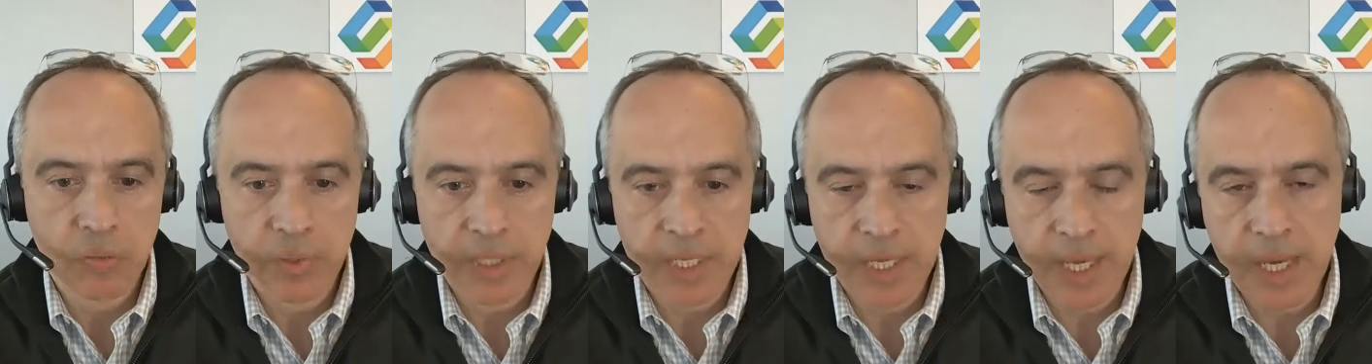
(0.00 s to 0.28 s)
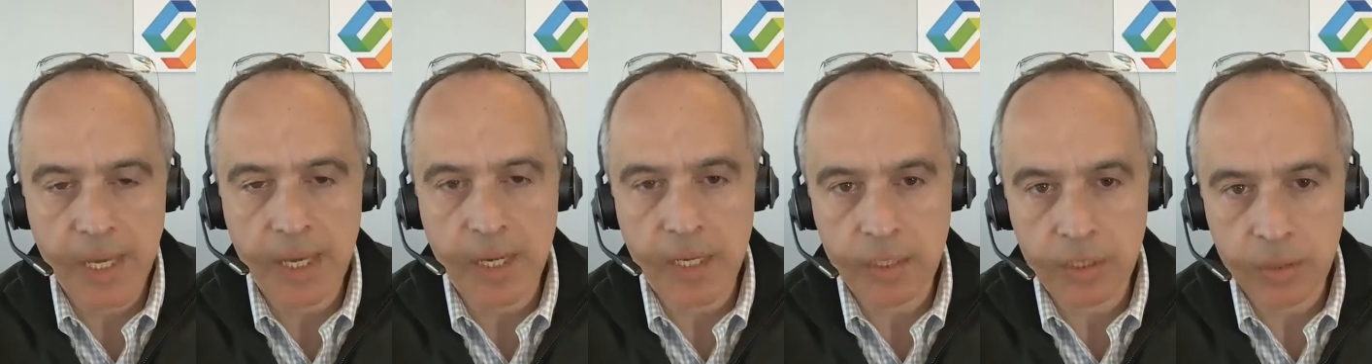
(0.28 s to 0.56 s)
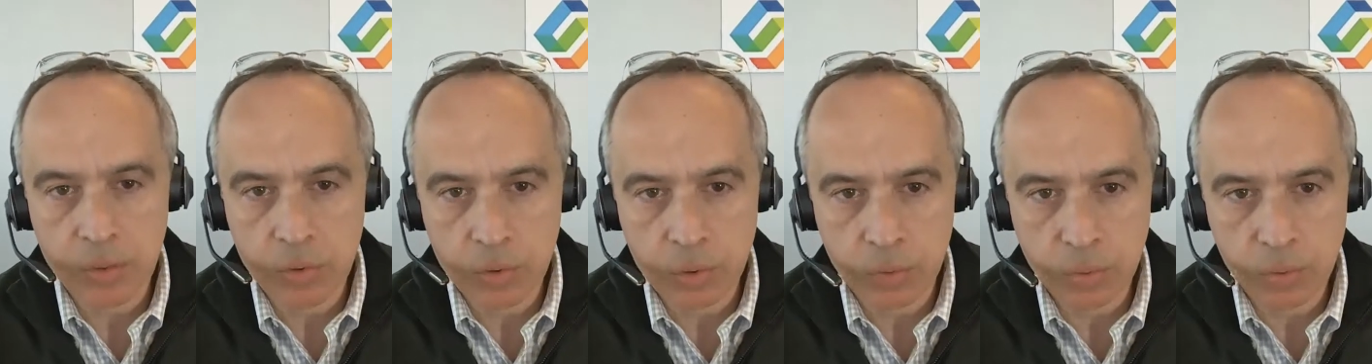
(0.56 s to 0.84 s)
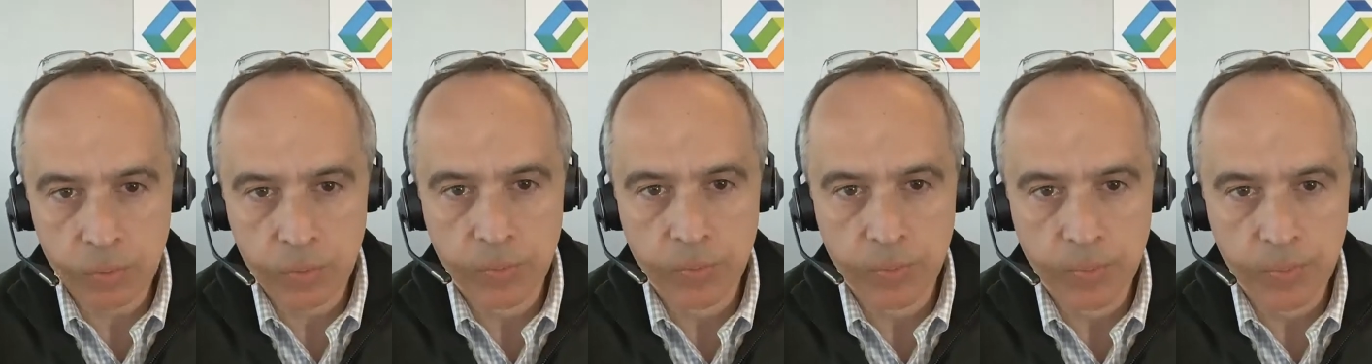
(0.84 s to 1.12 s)
we can
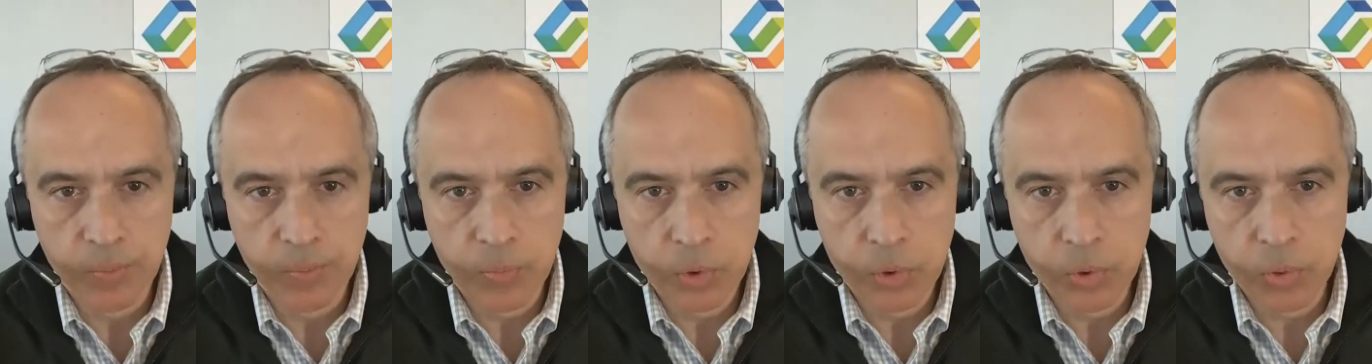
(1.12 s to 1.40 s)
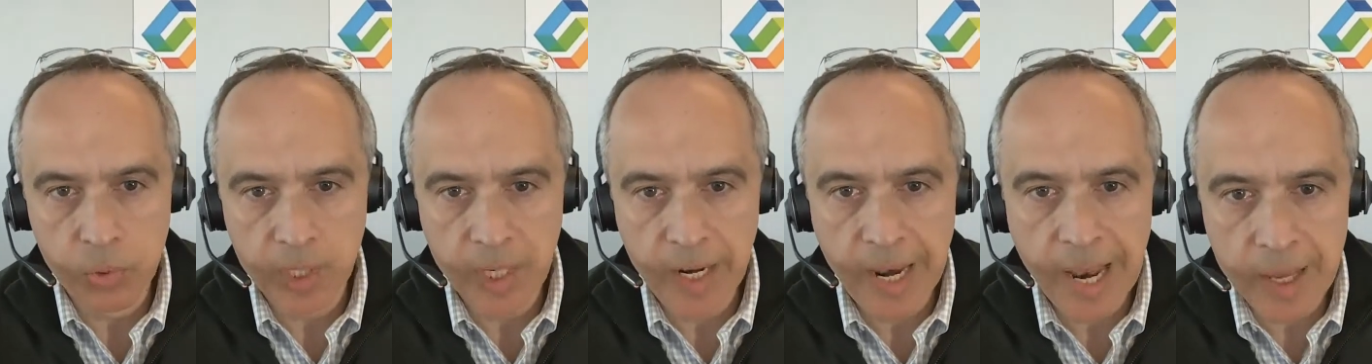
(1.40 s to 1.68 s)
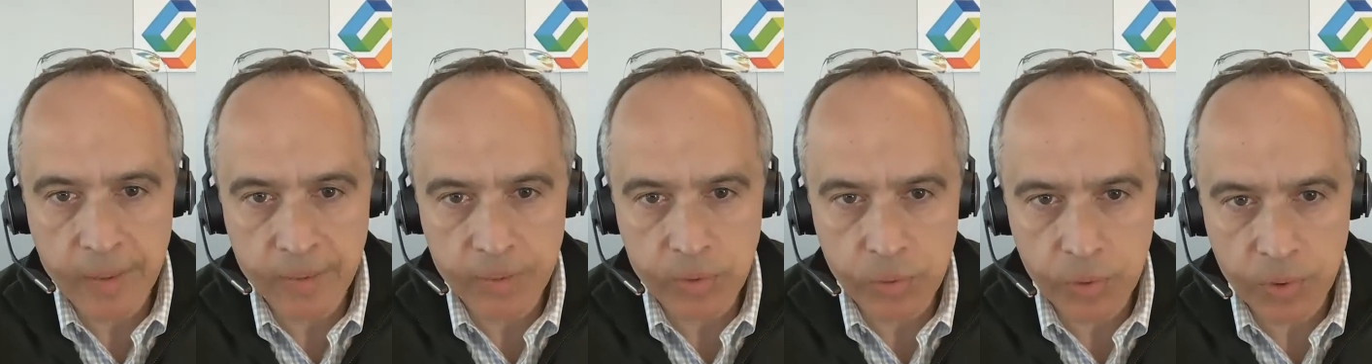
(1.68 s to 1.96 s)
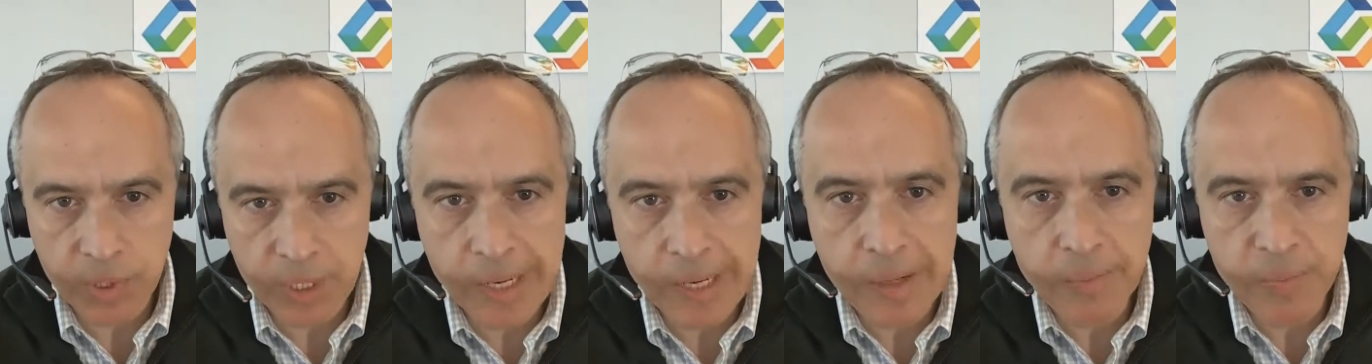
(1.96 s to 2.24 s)
to
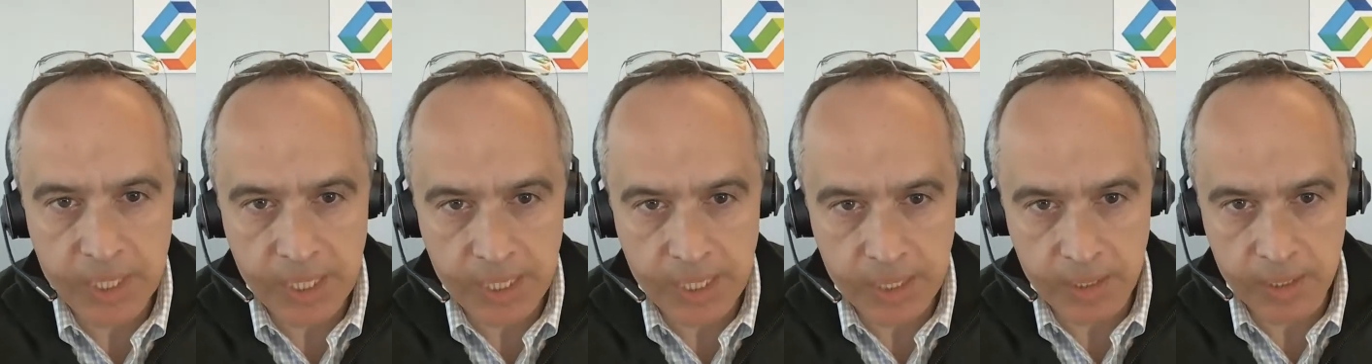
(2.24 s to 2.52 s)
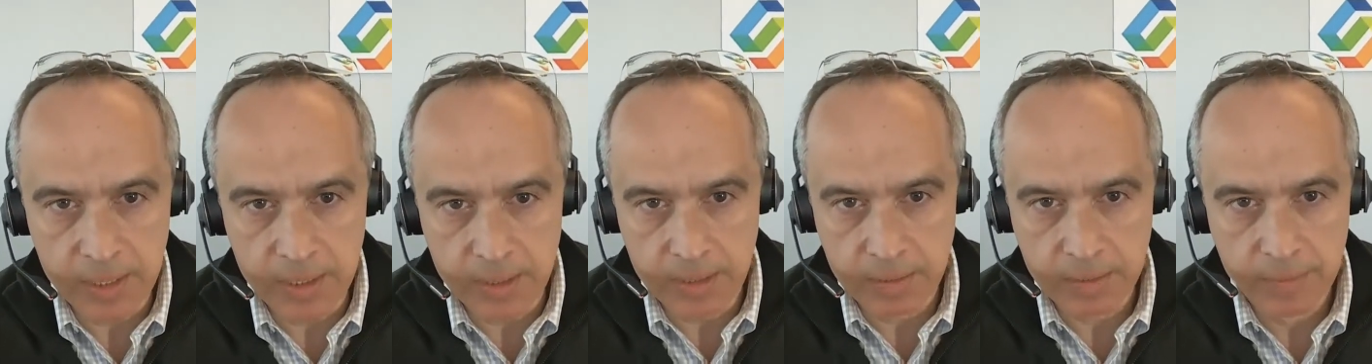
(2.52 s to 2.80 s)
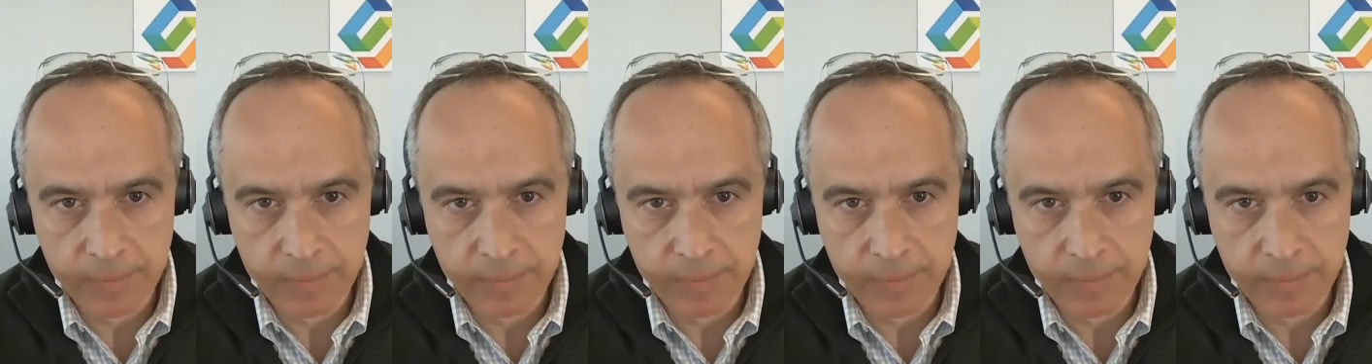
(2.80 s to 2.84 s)
eliminate it.